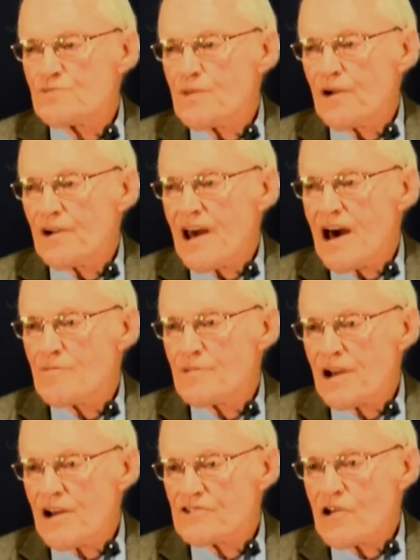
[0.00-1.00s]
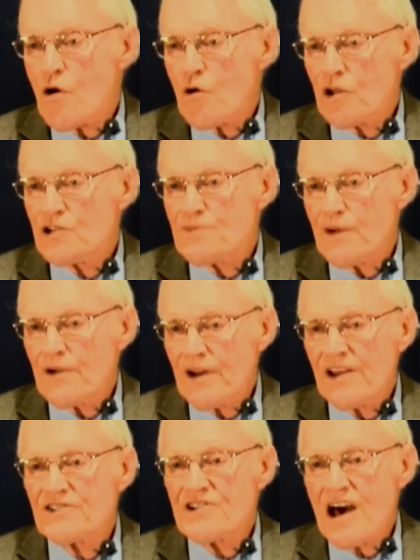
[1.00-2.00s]
Spirit out because the Holy Spirit
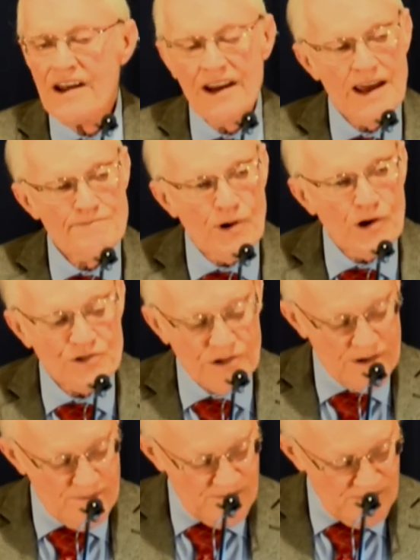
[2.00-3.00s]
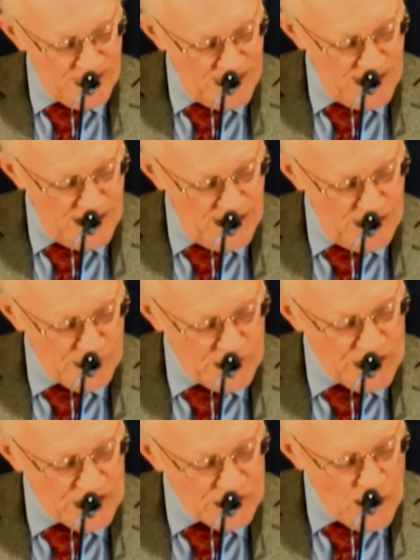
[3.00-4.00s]
is not a person. But
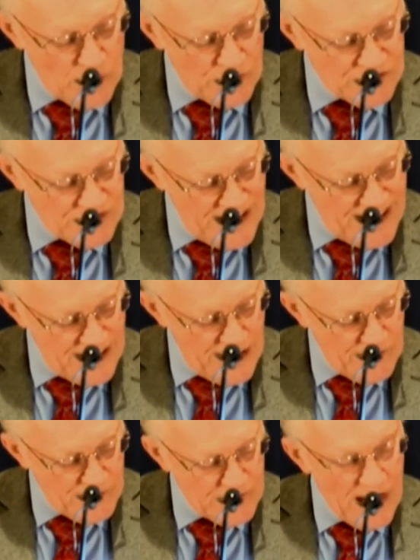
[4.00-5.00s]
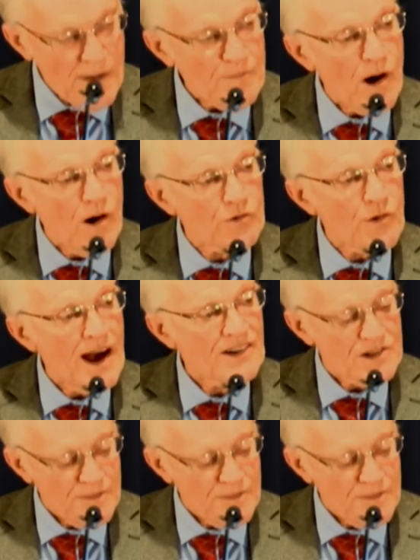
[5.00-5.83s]
just notice that every time Paul writes